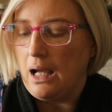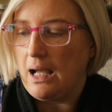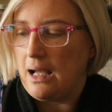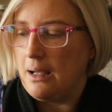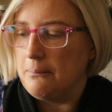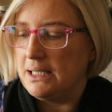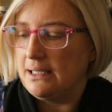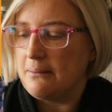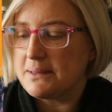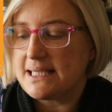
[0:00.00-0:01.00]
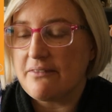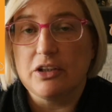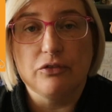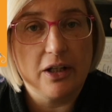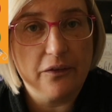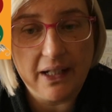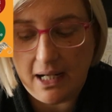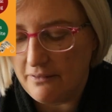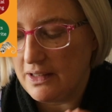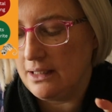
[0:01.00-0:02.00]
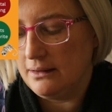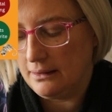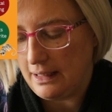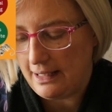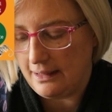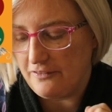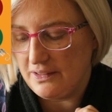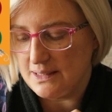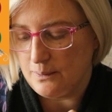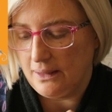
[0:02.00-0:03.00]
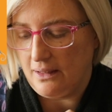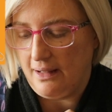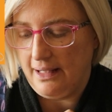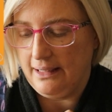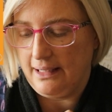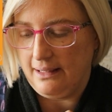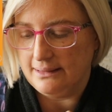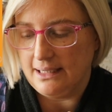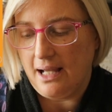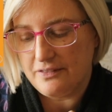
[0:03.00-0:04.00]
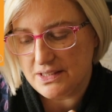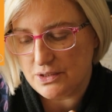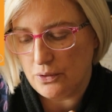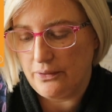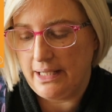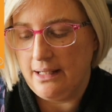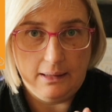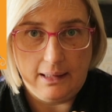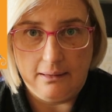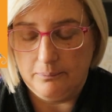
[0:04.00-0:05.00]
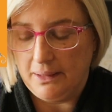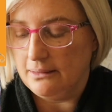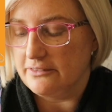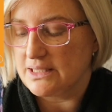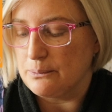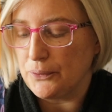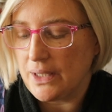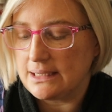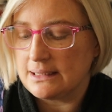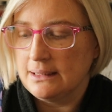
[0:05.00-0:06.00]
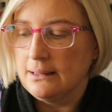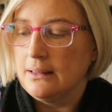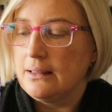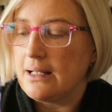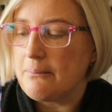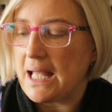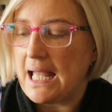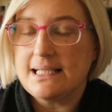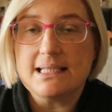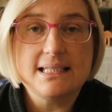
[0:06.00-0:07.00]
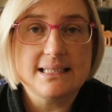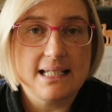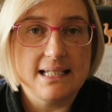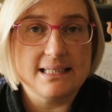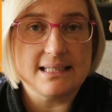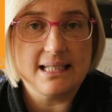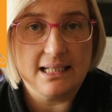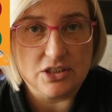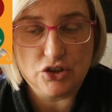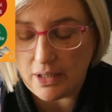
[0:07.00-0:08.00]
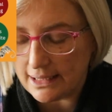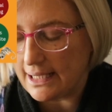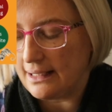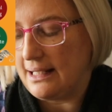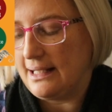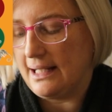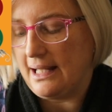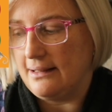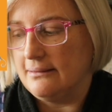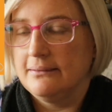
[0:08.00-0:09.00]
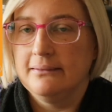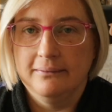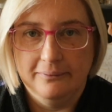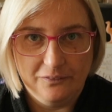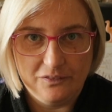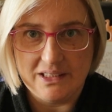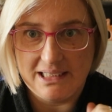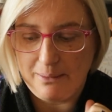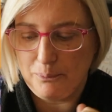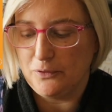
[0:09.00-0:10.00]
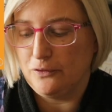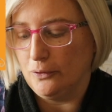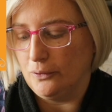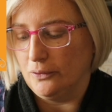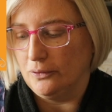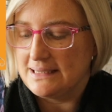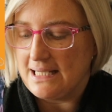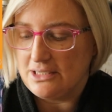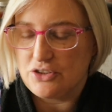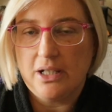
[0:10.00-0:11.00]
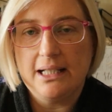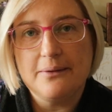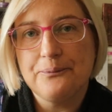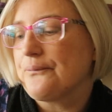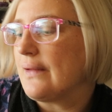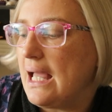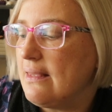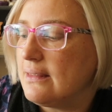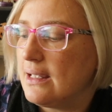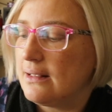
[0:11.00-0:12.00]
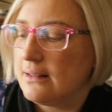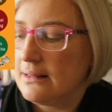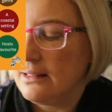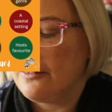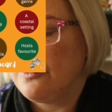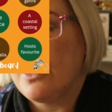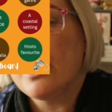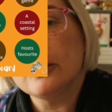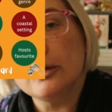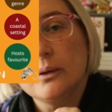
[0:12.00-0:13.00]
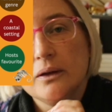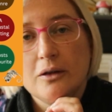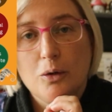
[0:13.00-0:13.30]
um, number seven, Red on the Cover, and for this one I counted After Story, again by Larissa Behrendt. Number eight, it says Set in Australia, and again, The Deep for Set in Australia. And then the final